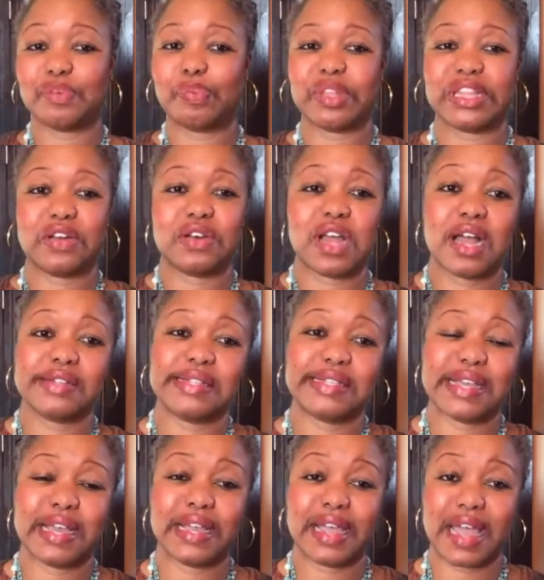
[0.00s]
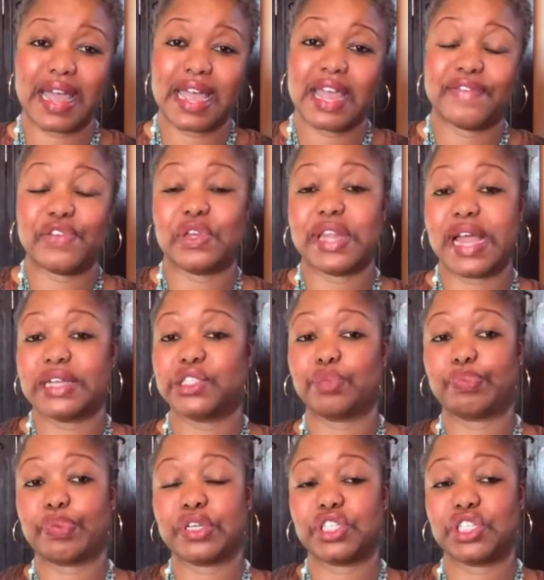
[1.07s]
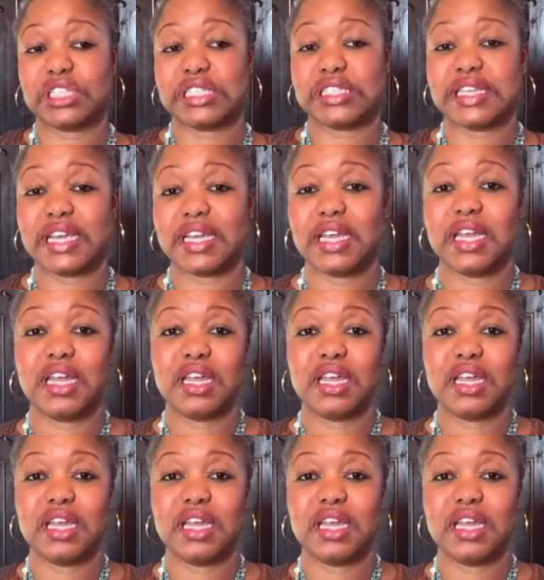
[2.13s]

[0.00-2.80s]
but they're not saying, hey, if you'd like to purchase it,